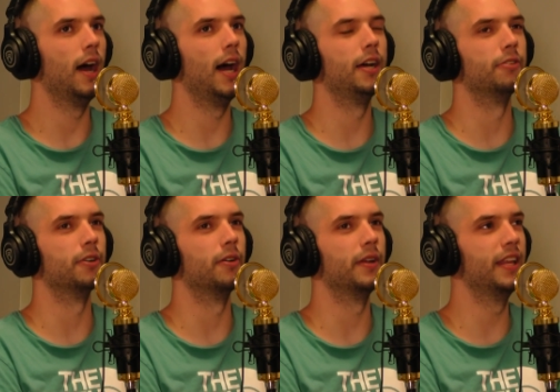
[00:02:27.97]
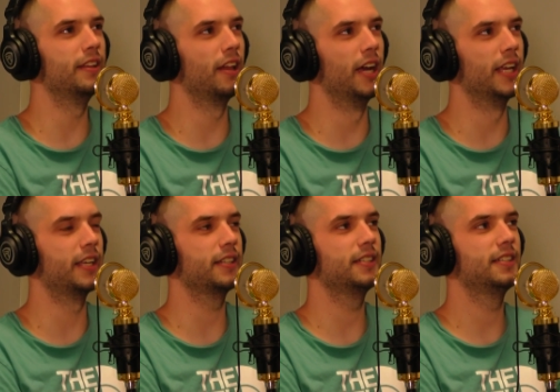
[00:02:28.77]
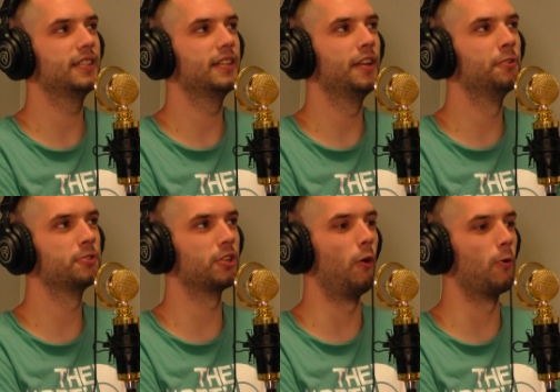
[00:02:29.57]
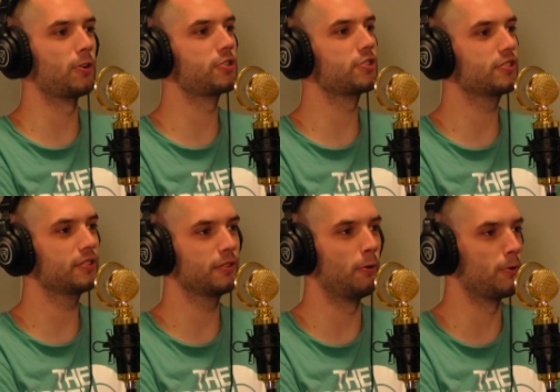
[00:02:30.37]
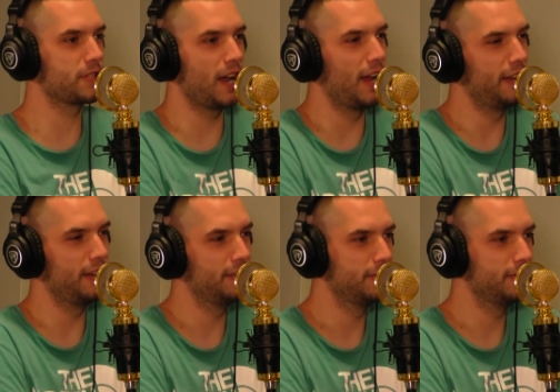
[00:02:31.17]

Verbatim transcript: I don't know, he like he was a horse horse guy.